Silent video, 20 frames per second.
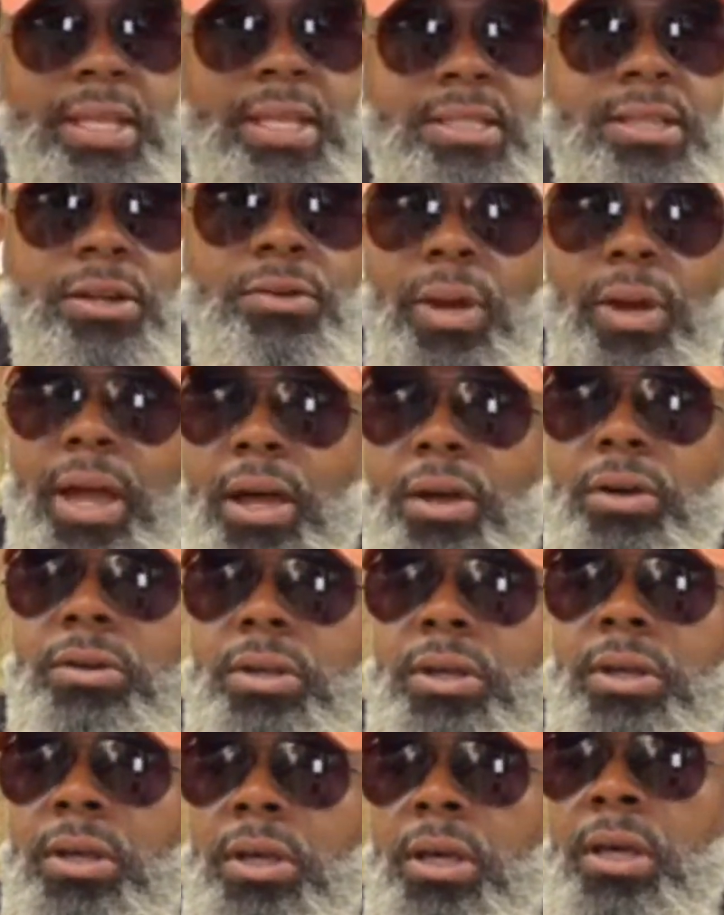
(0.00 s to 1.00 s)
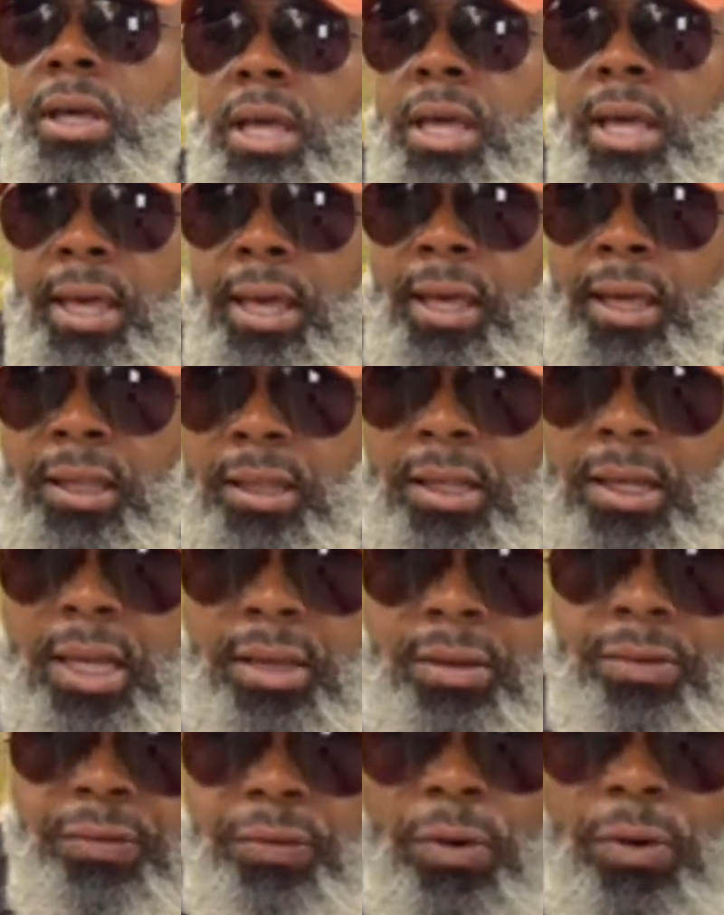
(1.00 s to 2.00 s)
sit around
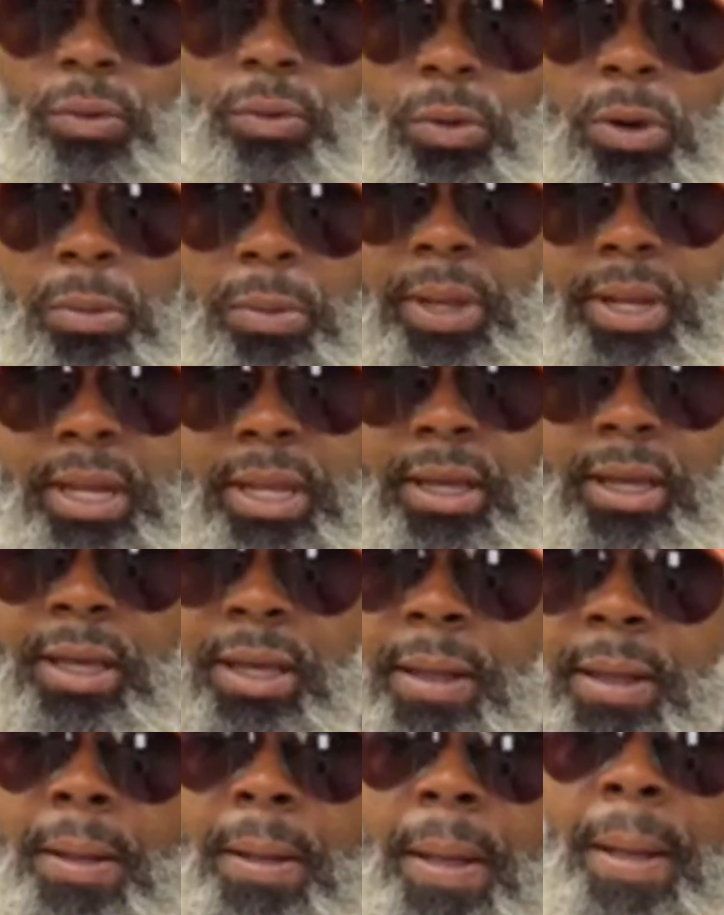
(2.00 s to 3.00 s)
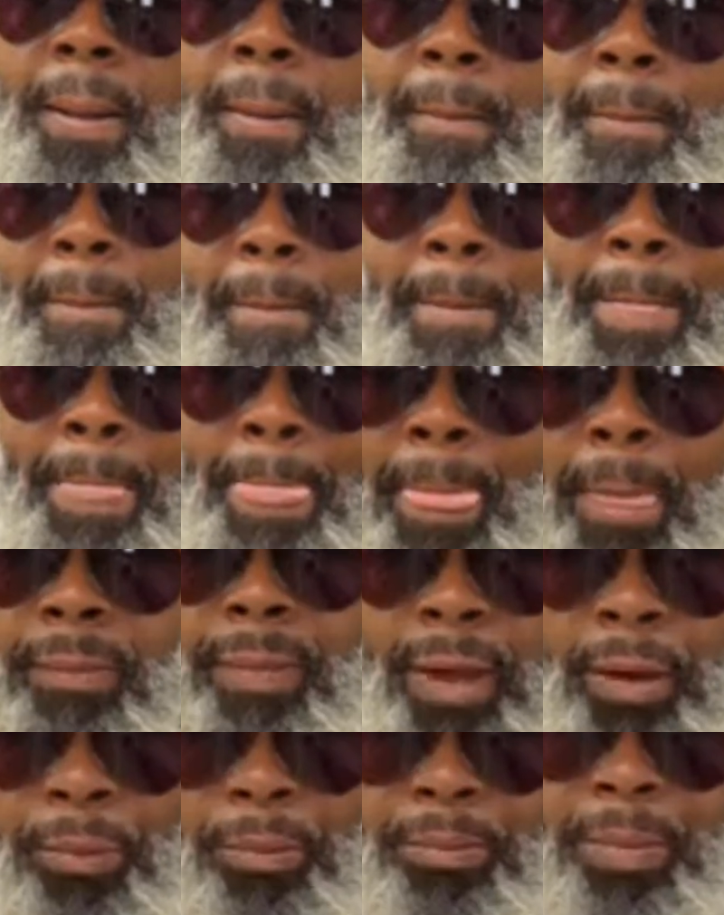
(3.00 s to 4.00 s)
looking for a woman
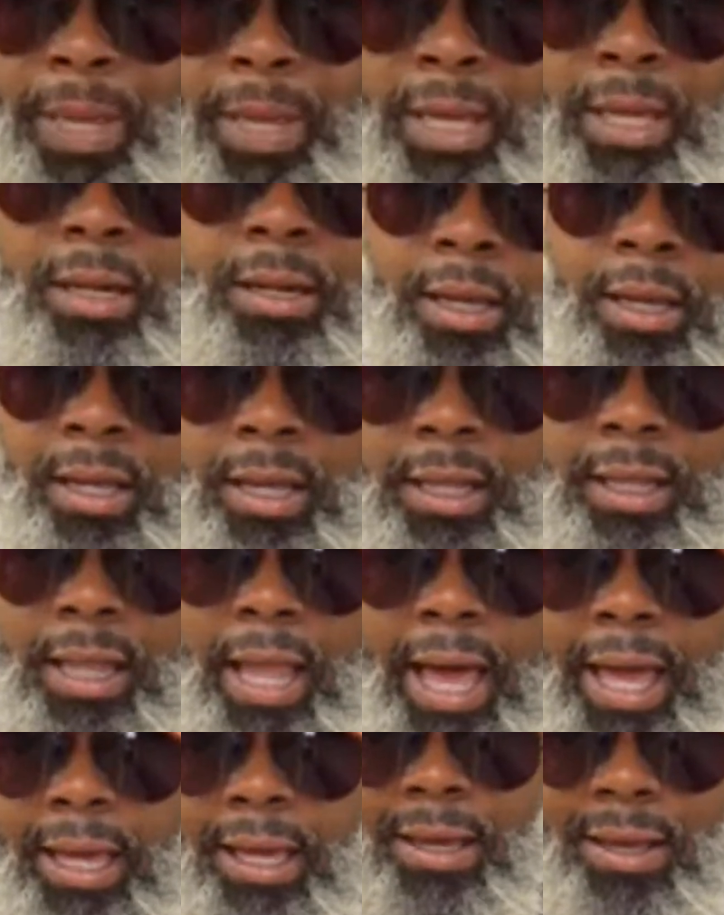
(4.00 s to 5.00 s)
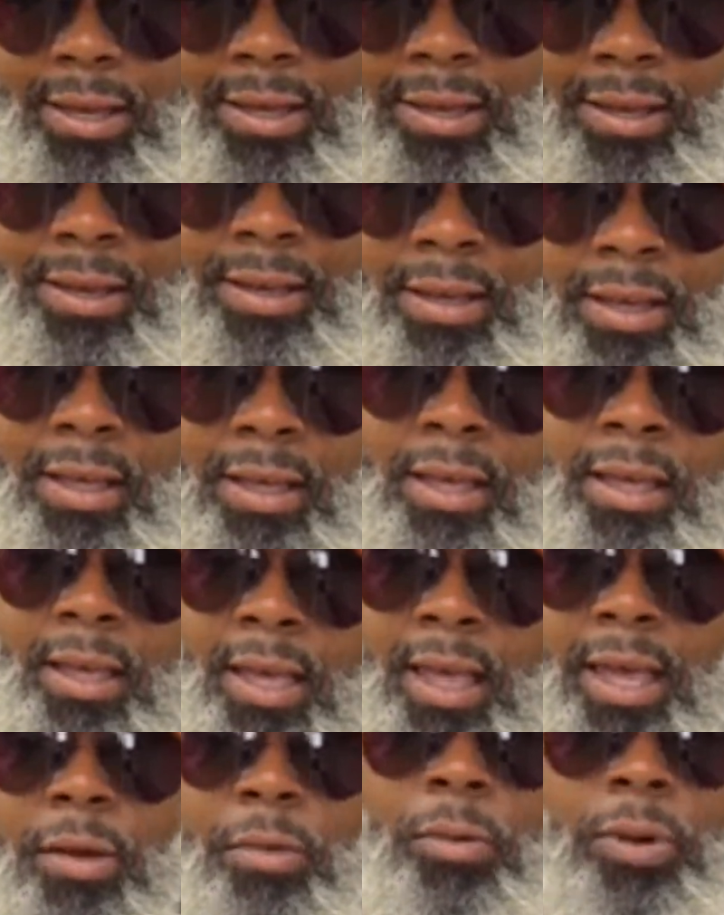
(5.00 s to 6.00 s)
that men like
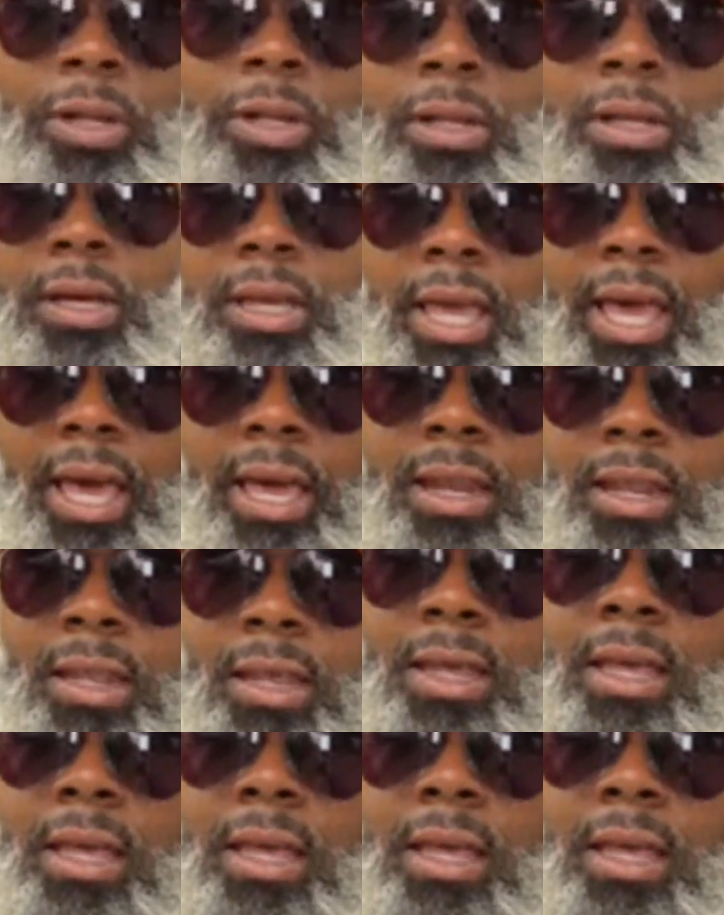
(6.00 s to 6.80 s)
and want to look at.